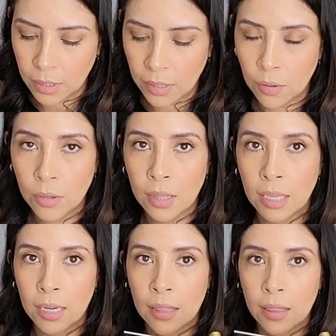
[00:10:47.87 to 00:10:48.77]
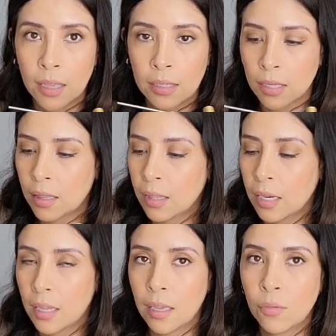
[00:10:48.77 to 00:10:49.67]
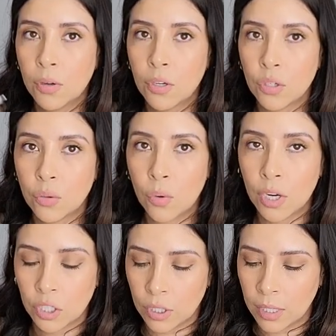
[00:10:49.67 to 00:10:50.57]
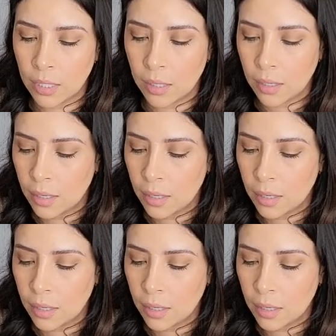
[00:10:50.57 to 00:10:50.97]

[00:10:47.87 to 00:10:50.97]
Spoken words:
with a little cleaning thing to clean it when you do wash it.